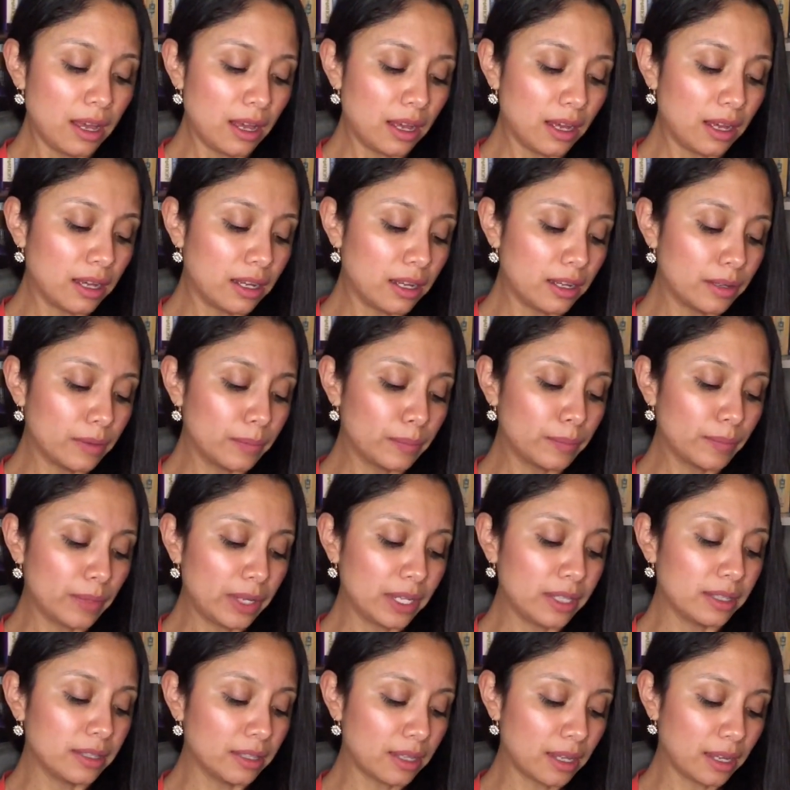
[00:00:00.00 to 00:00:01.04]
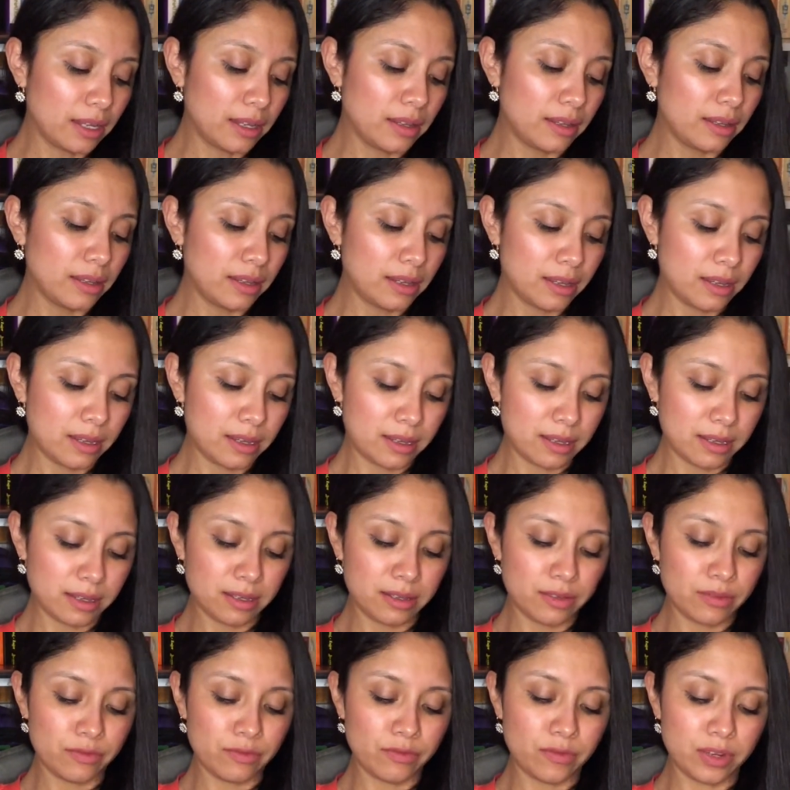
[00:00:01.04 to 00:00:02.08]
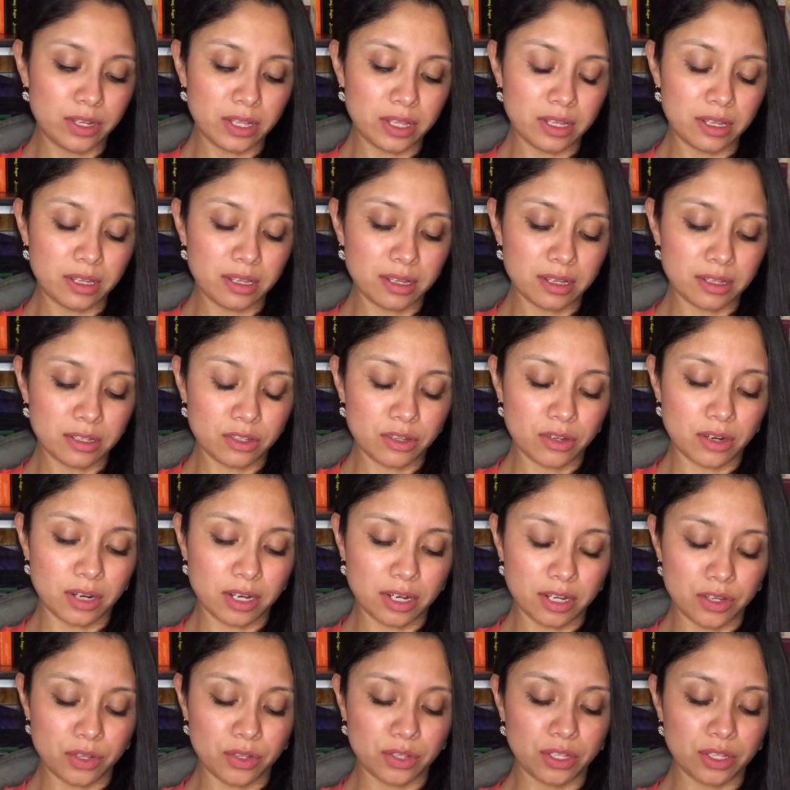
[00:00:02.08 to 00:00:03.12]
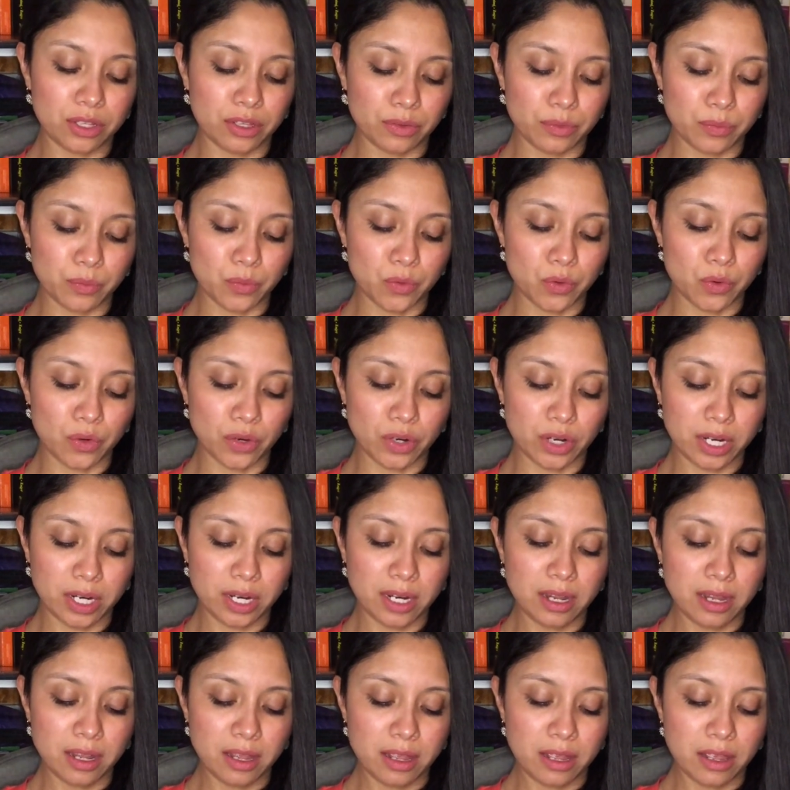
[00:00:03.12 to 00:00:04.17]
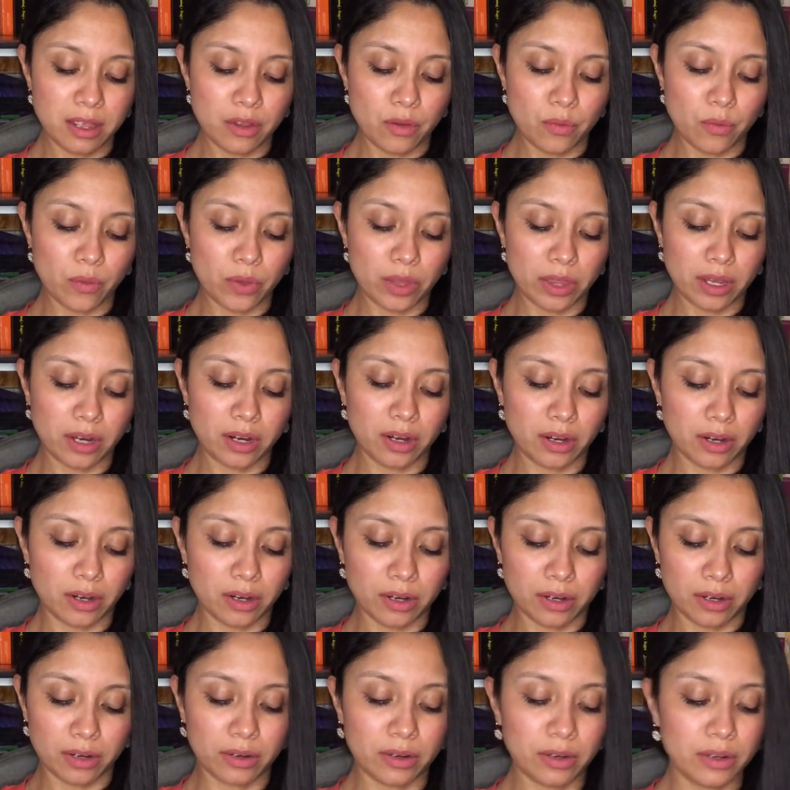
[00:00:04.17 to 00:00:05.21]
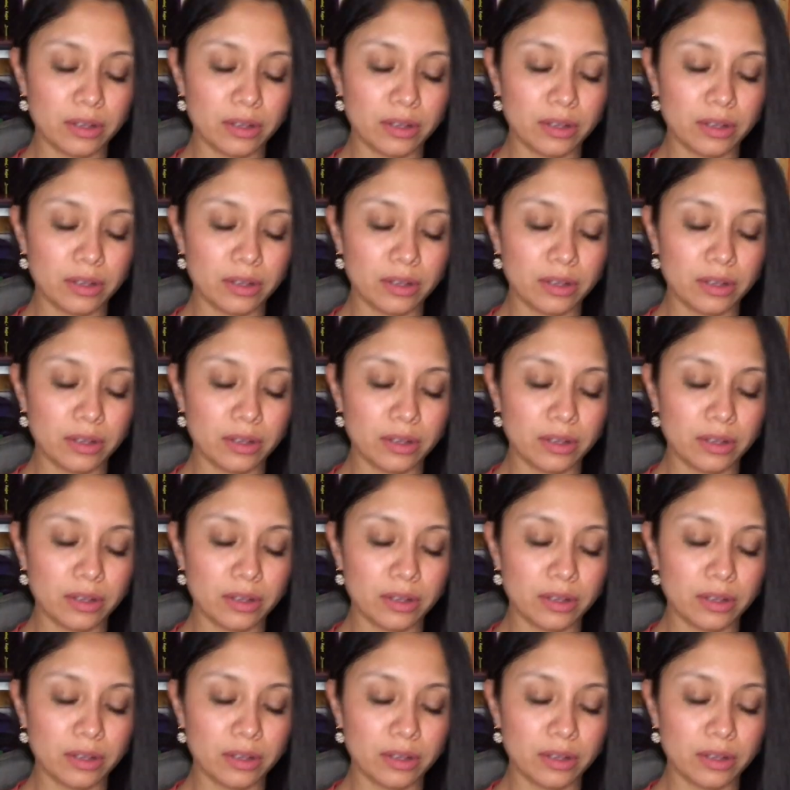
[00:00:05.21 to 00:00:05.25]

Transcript: and I really started using them more with her